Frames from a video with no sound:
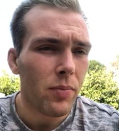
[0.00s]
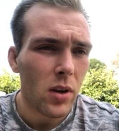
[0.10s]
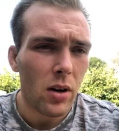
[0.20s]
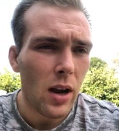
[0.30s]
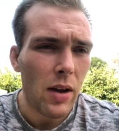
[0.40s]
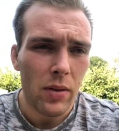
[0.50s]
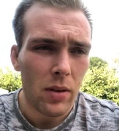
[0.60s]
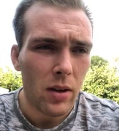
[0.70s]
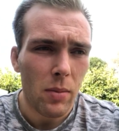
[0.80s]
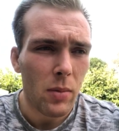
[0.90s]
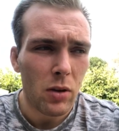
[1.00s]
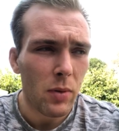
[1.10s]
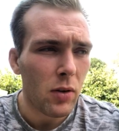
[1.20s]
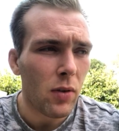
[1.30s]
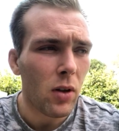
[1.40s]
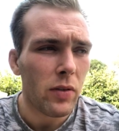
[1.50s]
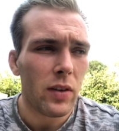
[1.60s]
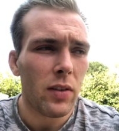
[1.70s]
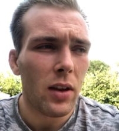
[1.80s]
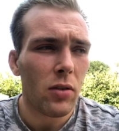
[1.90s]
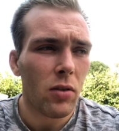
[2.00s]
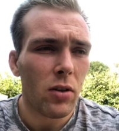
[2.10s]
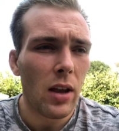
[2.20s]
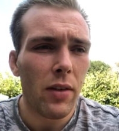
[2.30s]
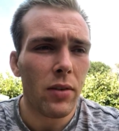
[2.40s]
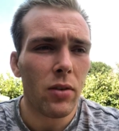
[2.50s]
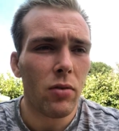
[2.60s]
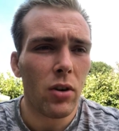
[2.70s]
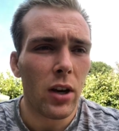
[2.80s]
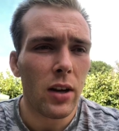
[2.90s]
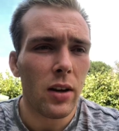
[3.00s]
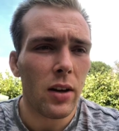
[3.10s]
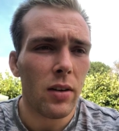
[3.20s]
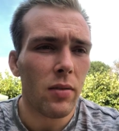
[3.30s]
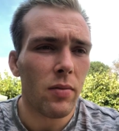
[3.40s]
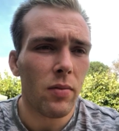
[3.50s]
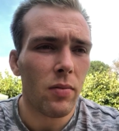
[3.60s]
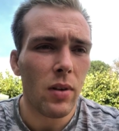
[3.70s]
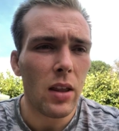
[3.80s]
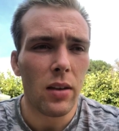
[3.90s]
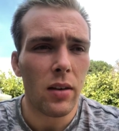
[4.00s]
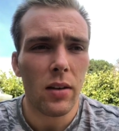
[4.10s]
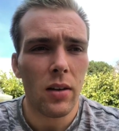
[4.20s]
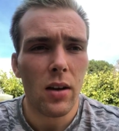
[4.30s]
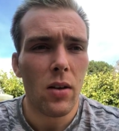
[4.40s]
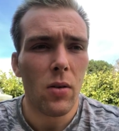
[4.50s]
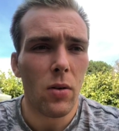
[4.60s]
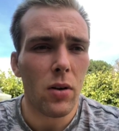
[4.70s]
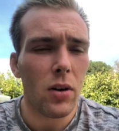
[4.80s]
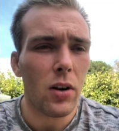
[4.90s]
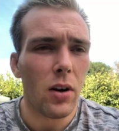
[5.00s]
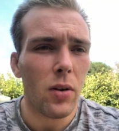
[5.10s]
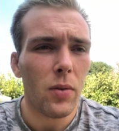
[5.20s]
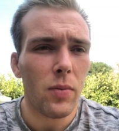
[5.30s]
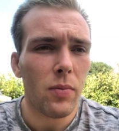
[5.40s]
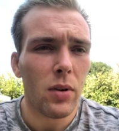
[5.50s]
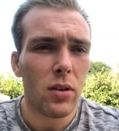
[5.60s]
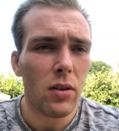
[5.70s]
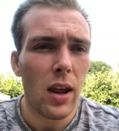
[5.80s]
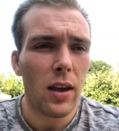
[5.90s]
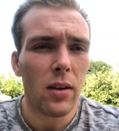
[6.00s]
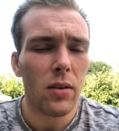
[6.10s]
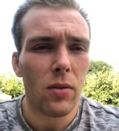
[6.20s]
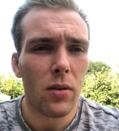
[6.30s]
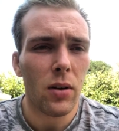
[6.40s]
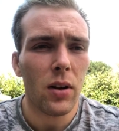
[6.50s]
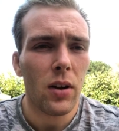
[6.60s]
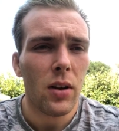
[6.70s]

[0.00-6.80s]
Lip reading: you're not having as much of all of these things. You're just having chicken and nothing, or, a steak, or,